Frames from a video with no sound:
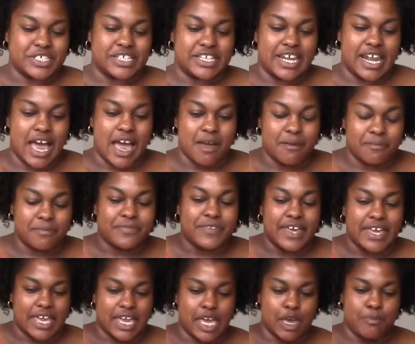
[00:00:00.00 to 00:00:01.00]
I'm
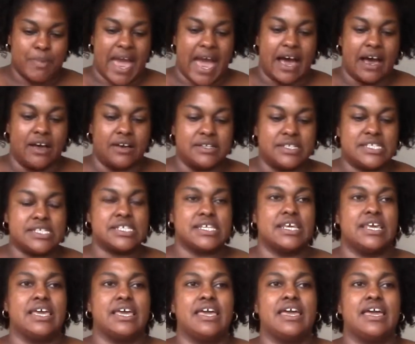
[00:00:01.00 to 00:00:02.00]
thinking about
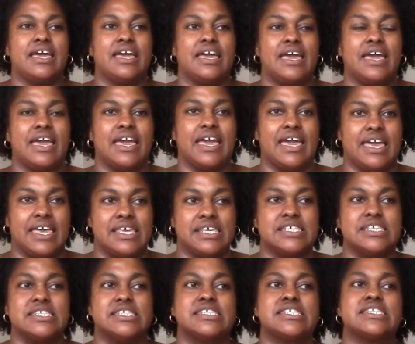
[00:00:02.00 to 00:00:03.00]

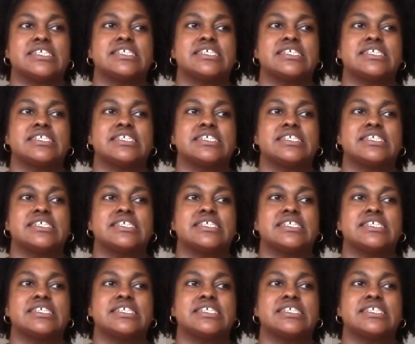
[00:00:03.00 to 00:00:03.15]
is